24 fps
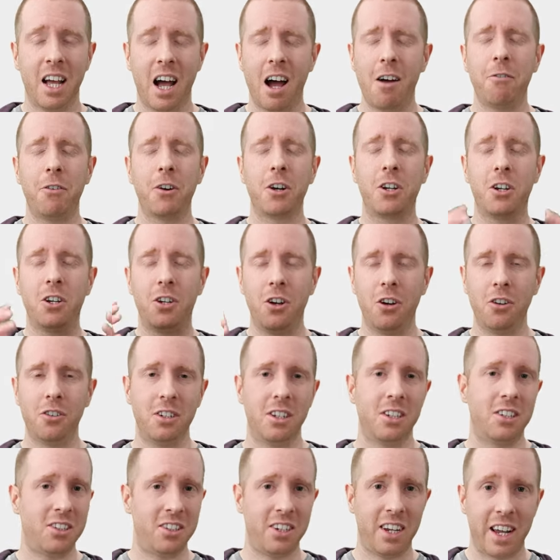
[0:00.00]
And for
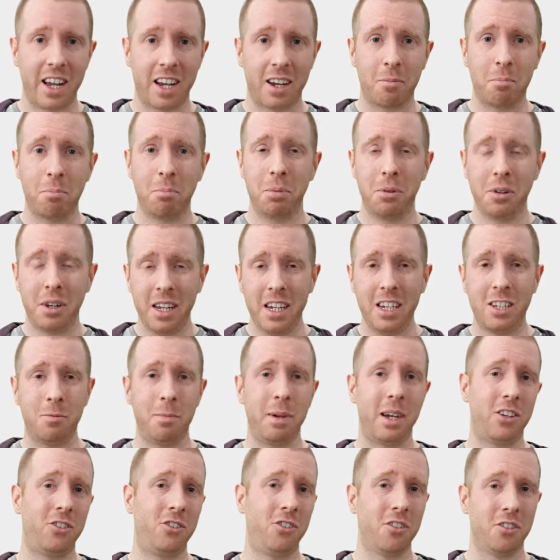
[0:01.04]
goodness sake, please
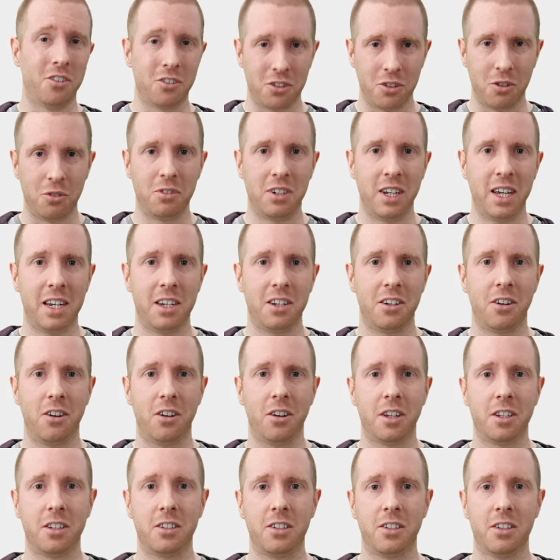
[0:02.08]
make sure there's no data
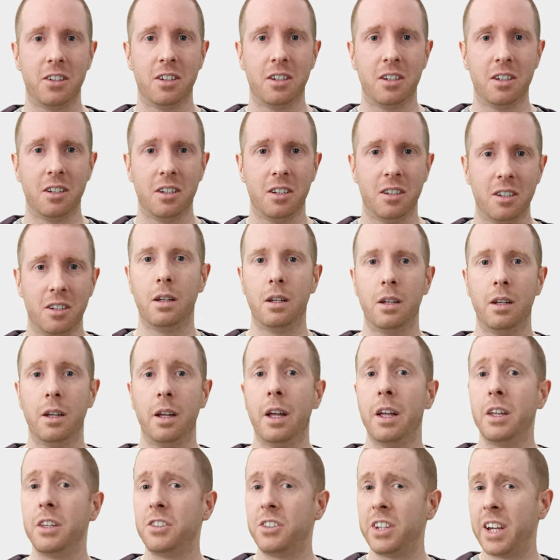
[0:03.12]
on it.
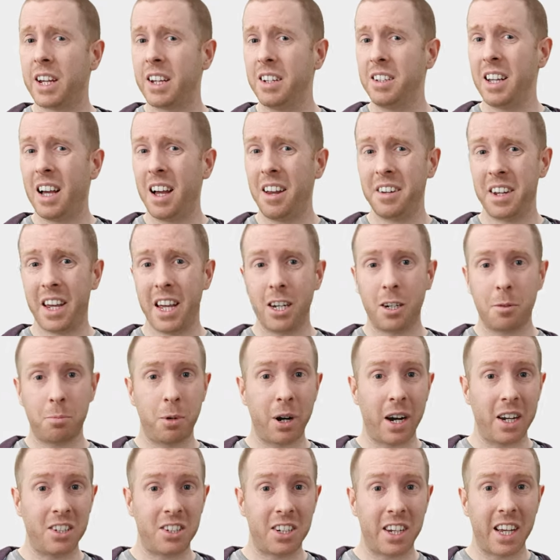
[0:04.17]
Second-hand
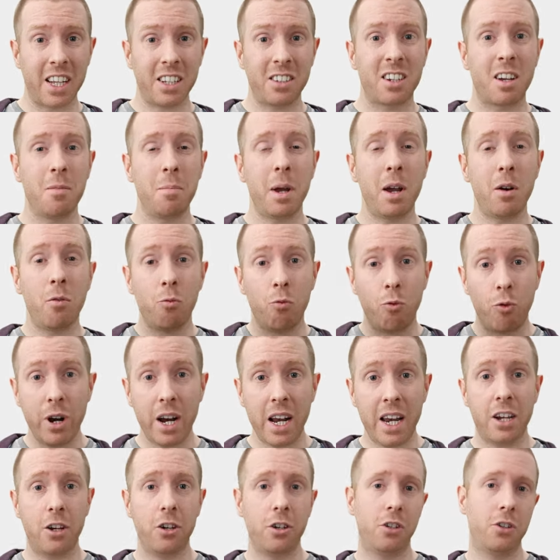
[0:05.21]
enterprise kits can be a
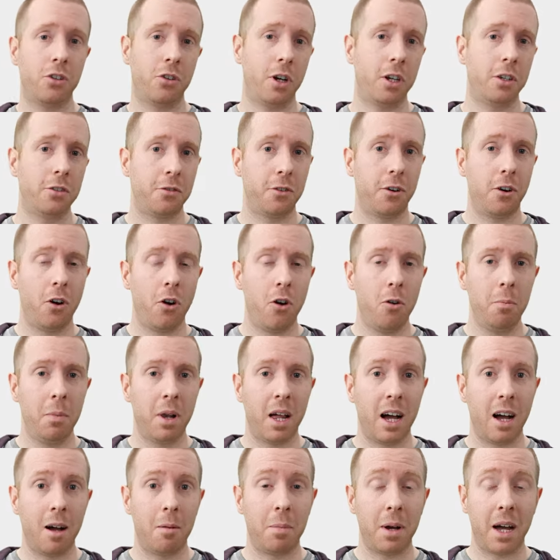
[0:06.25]
really good choice for a home
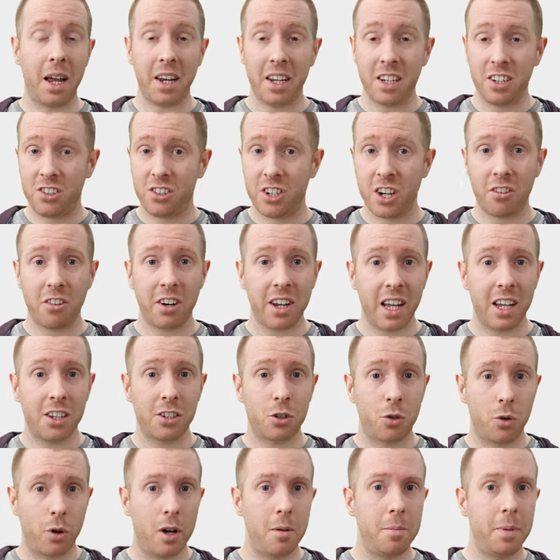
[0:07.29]
lab, and it generally has
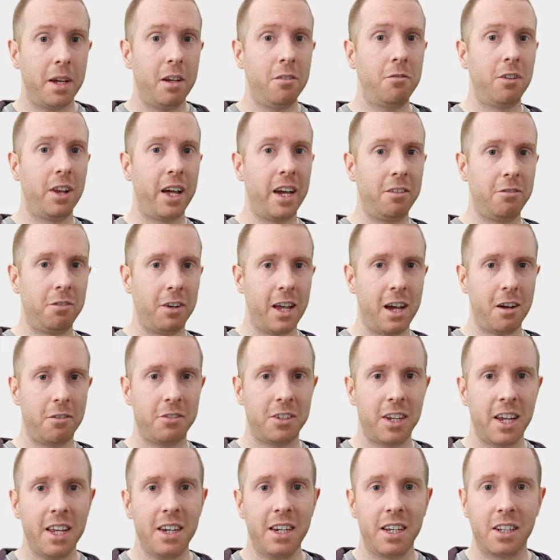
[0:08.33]
quite a bit of life
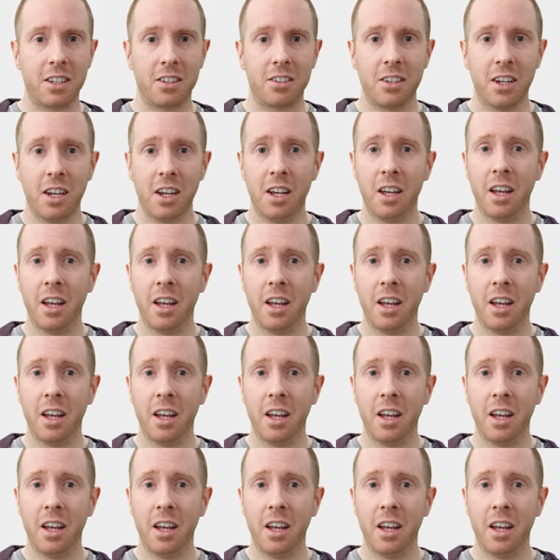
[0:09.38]
left in it.